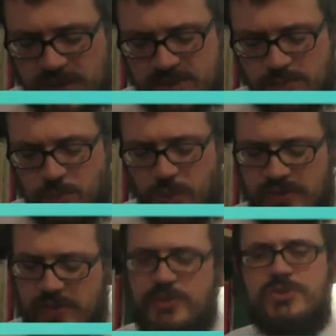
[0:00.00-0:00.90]
makes the point
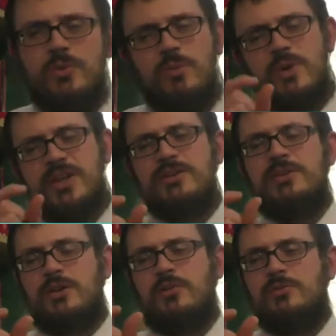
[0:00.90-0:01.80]
that there's a
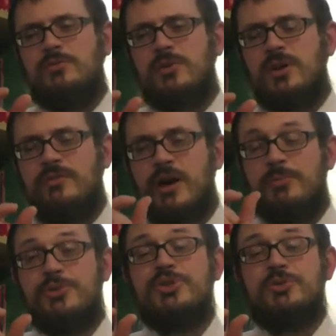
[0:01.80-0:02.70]
window of
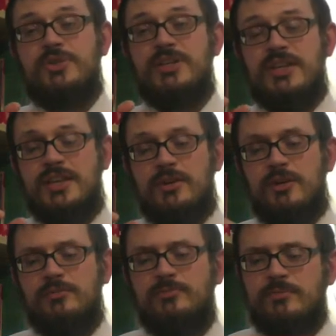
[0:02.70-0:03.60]
opportunity here.